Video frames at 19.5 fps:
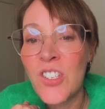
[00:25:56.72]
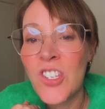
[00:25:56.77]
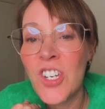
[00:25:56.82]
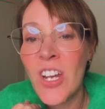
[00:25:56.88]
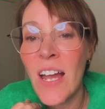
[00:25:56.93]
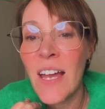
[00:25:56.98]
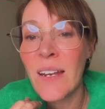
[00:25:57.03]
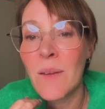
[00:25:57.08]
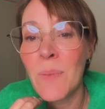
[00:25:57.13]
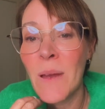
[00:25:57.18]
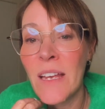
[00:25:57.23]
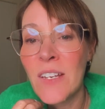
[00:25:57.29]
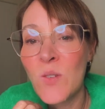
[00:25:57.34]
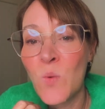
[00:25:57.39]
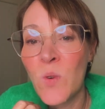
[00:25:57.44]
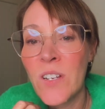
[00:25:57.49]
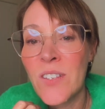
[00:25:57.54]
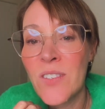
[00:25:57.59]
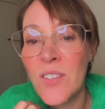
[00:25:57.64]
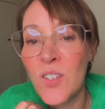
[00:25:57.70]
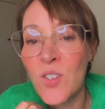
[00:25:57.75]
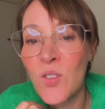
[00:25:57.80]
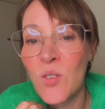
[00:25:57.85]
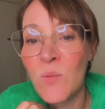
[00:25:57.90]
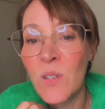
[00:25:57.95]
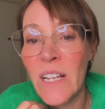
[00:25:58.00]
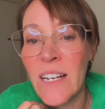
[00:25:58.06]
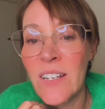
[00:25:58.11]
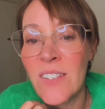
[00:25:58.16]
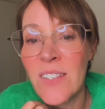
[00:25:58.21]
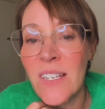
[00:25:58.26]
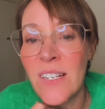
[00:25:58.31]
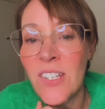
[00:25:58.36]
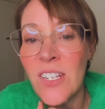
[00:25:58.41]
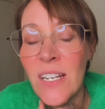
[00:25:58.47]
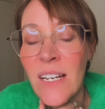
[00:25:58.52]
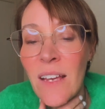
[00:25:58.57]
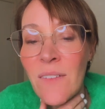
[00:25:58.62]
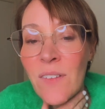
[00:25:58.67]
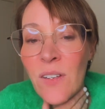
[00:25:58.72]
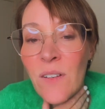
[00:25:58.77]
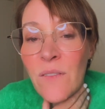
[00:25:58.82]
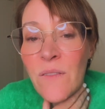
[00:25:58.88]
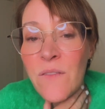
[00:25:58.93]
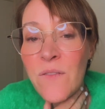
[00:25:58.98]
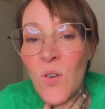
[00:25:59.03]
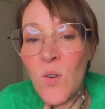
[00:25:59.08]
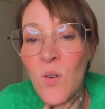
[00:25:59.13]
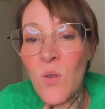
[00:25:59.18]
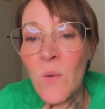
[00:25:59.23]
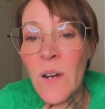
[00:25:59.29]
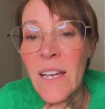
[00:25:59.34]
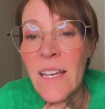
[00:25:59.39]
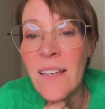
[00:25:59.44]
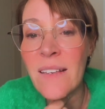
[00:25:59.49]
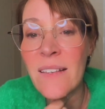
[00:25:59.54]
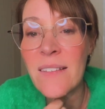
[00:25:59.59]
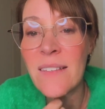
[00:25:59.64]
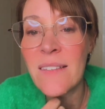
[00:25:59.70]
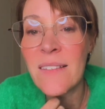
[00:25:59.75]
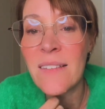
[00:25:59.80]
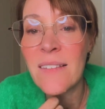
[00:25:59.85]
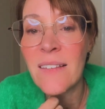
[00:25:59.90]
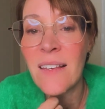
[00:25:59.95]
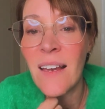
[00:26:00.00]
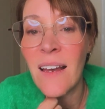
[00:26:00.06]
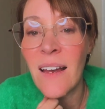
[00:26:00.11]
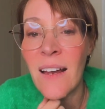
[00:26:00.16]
Jana Panta, what is the normal HCG level at 4 weeks?